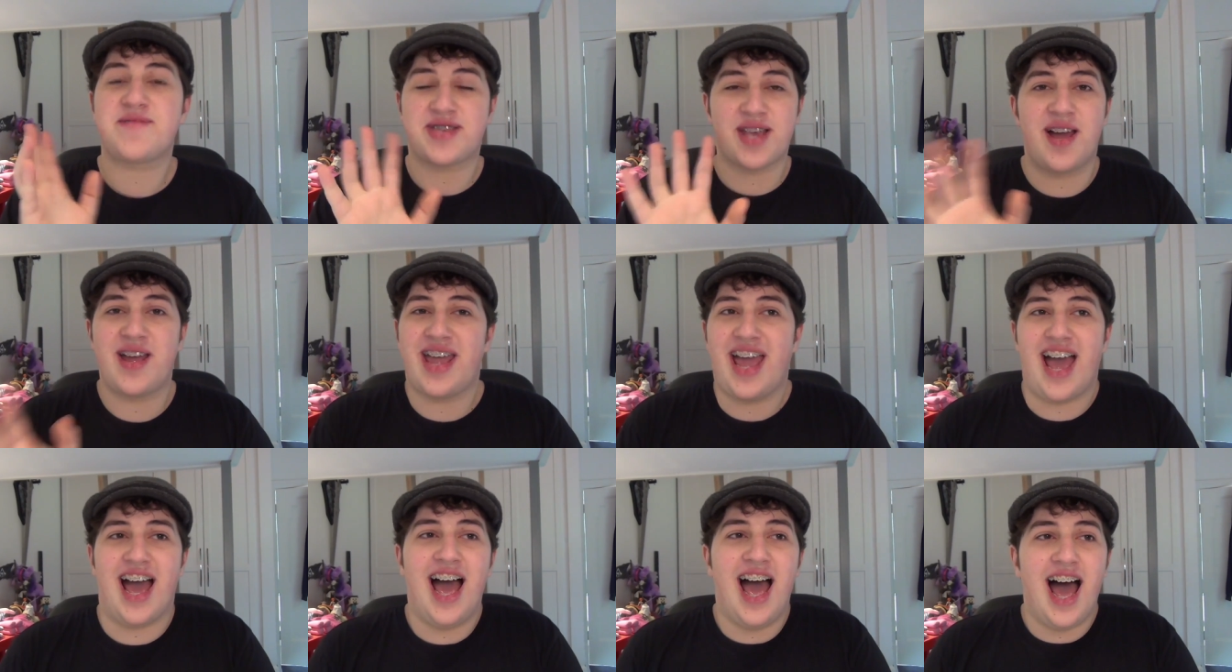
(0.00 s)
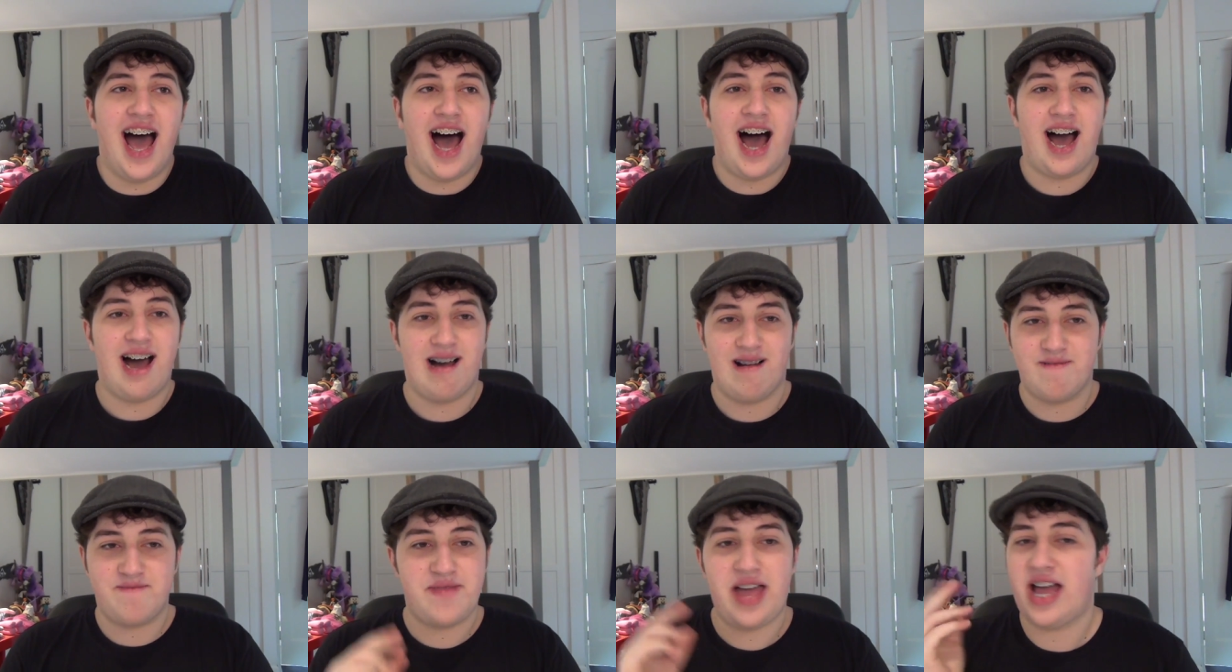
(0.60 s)
So yeah,
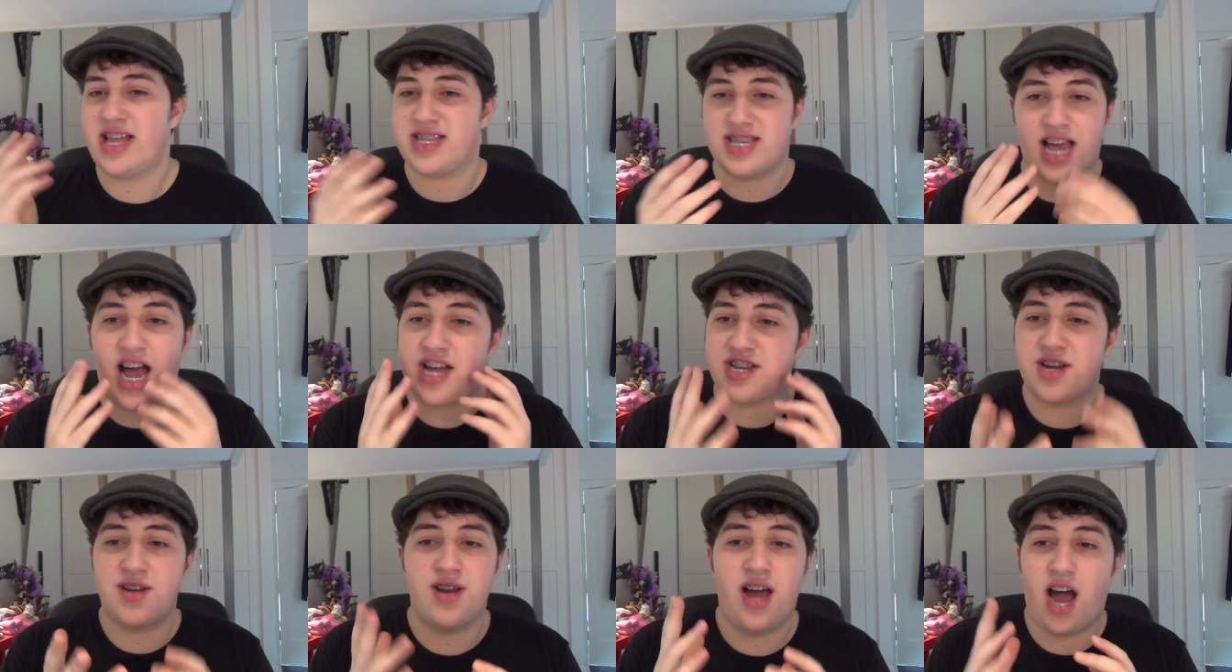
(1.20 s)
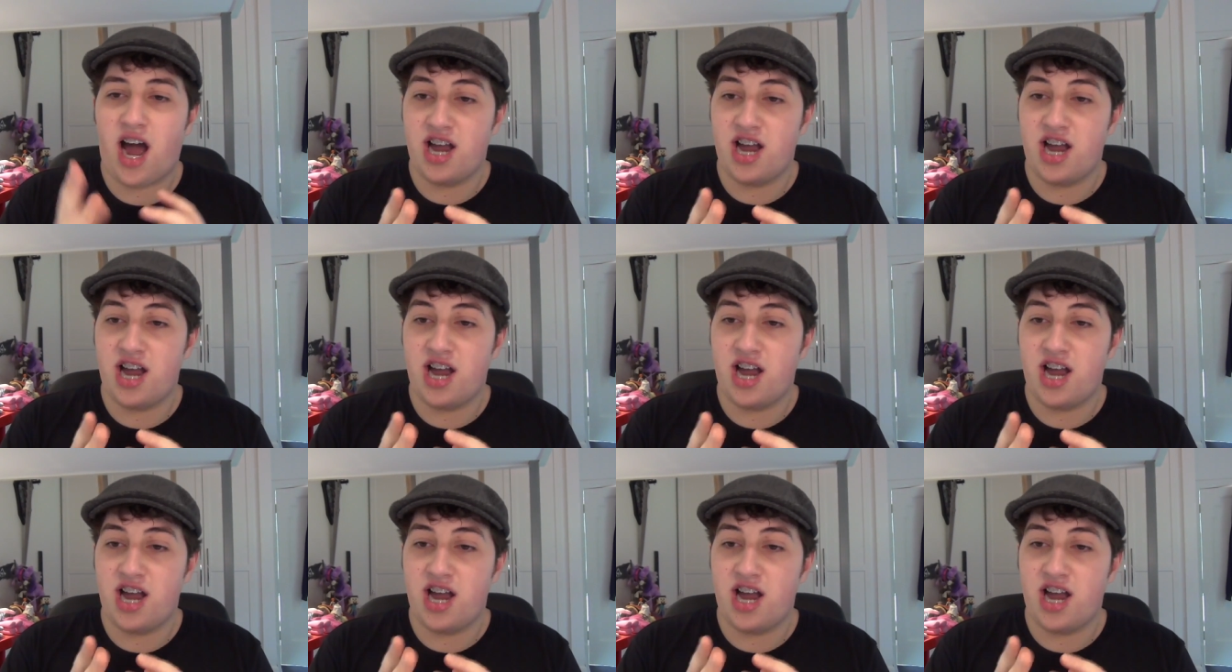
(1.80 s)
uh, that I don't.